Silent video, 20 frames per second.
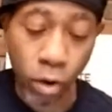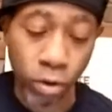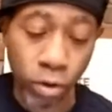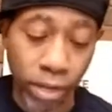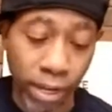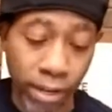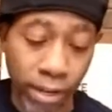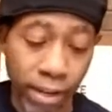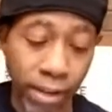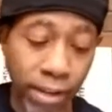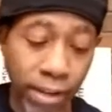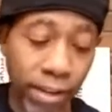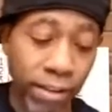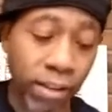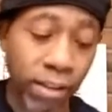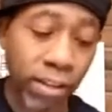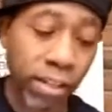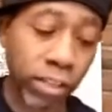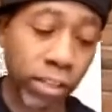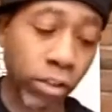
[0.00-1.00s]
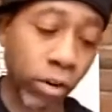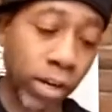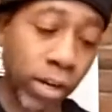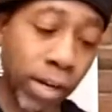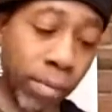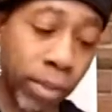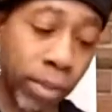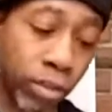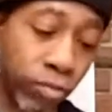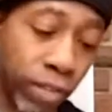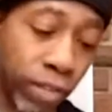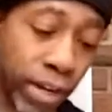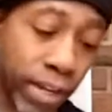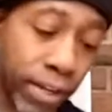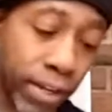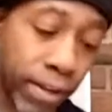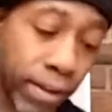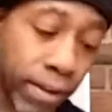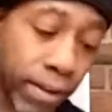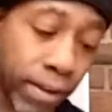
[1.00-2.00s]
Oh yeah. Let's go to number
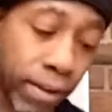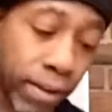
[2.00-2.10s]
3.